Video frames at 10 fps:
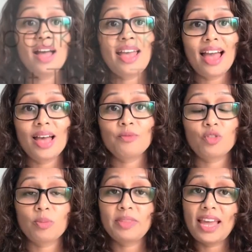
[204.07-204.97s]
I am
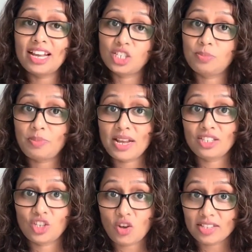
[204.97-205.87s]
from the
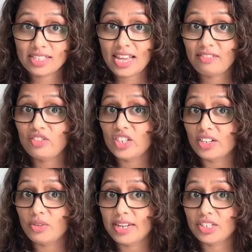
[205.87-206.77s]
express yourself
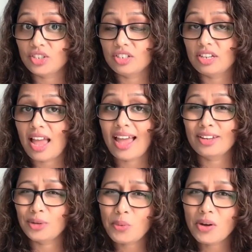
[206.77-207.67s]
generation,
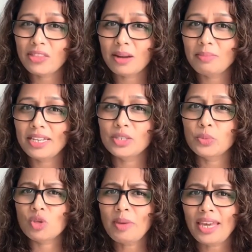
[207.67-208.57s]
and you know what that means?
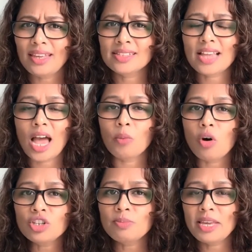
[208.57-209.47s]
Which means I
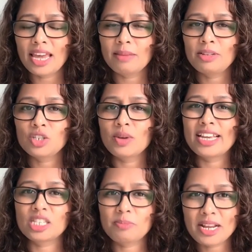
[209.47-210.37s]
want to be able to
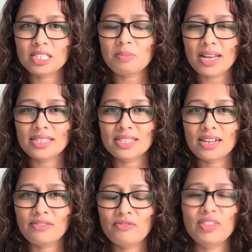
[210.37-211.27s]
express
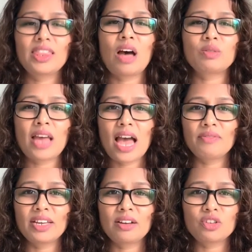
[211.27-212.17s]
myself without
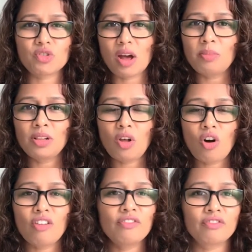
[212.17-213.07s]
having trouble
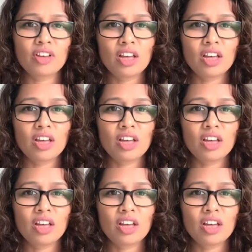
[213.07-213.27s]
of